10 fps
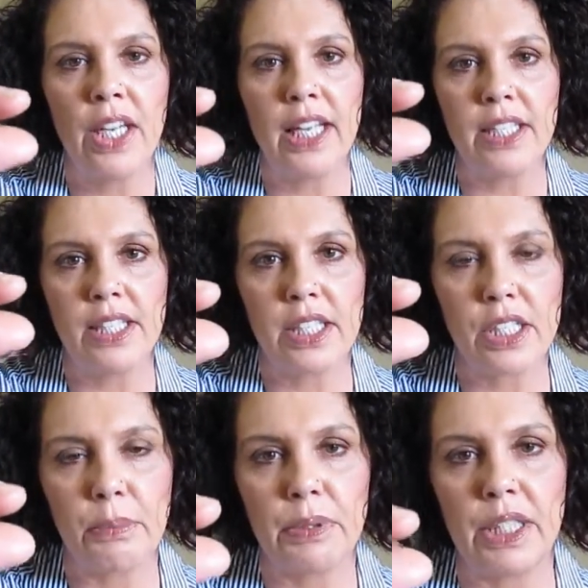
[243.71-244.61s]
and
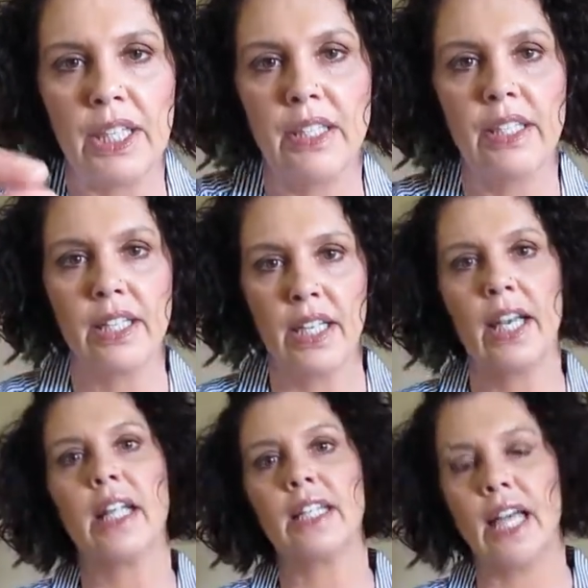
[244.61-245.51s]
discipline
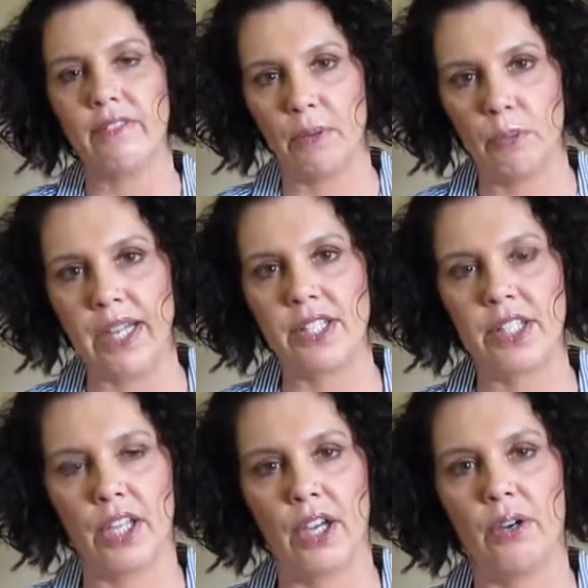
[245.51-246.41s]
11 weeks
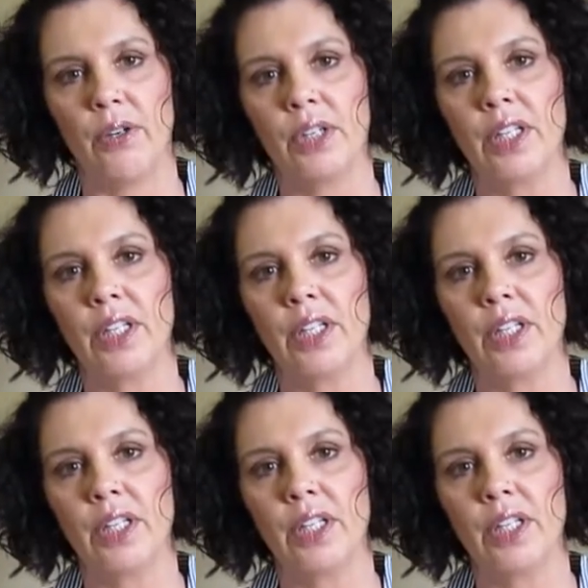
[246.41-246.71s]
ago.